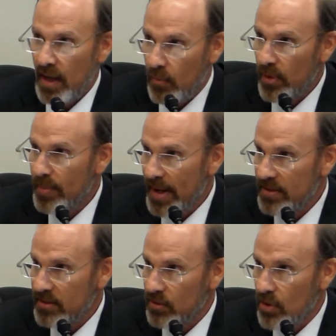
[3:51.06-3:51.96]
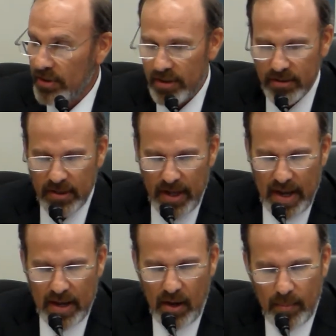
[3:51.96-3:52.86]
And we're basically all here
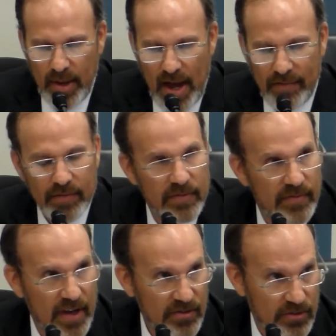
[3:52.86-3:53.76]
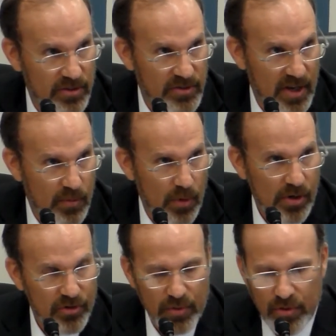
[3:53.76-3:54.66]
today on behalf of investors and
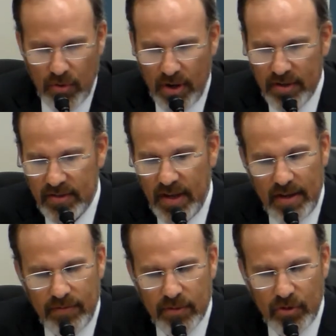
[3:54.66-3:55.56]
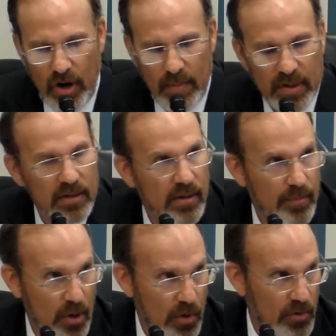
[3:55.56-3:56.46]
workers who are trying to save for retirement
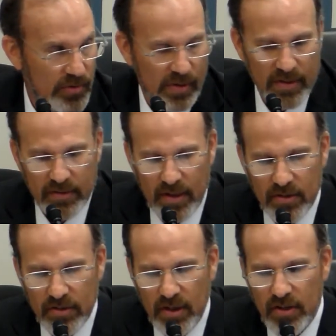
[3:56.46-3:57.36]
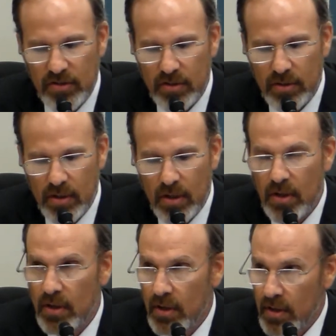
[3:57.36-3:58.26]
opposed to this legislation.
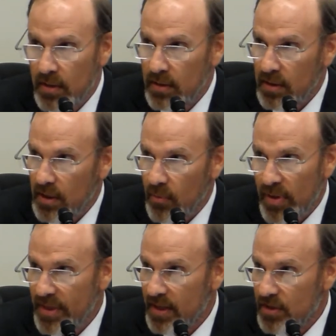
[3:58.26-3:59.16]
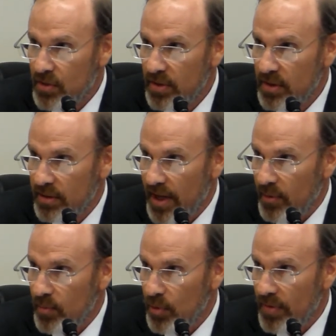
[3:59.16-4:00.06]
We think it's critical
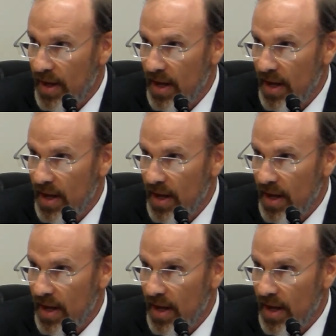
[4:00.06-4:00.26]
that we move